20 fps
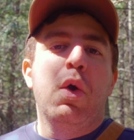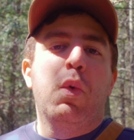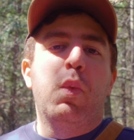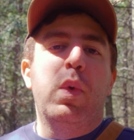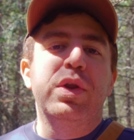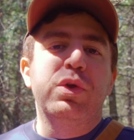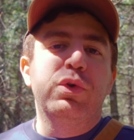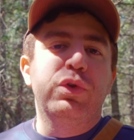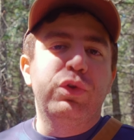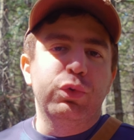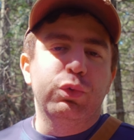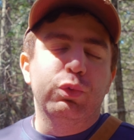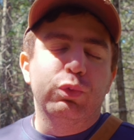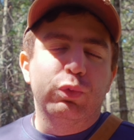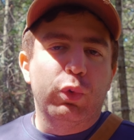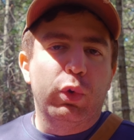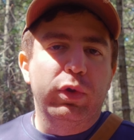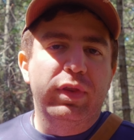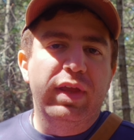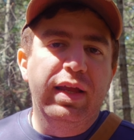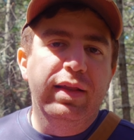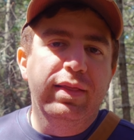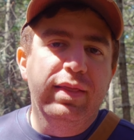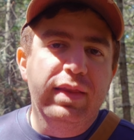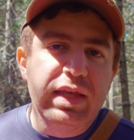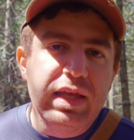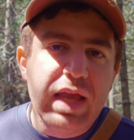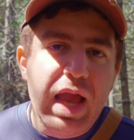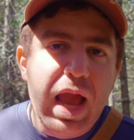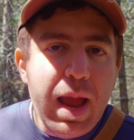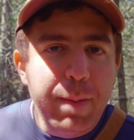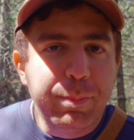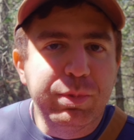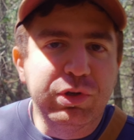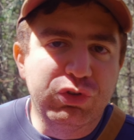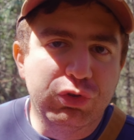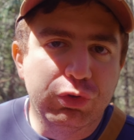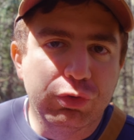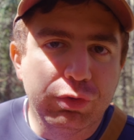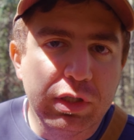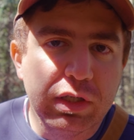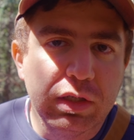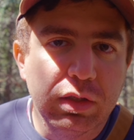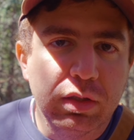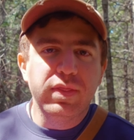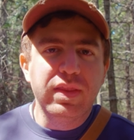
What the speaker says: when you do rotate the aperture ring.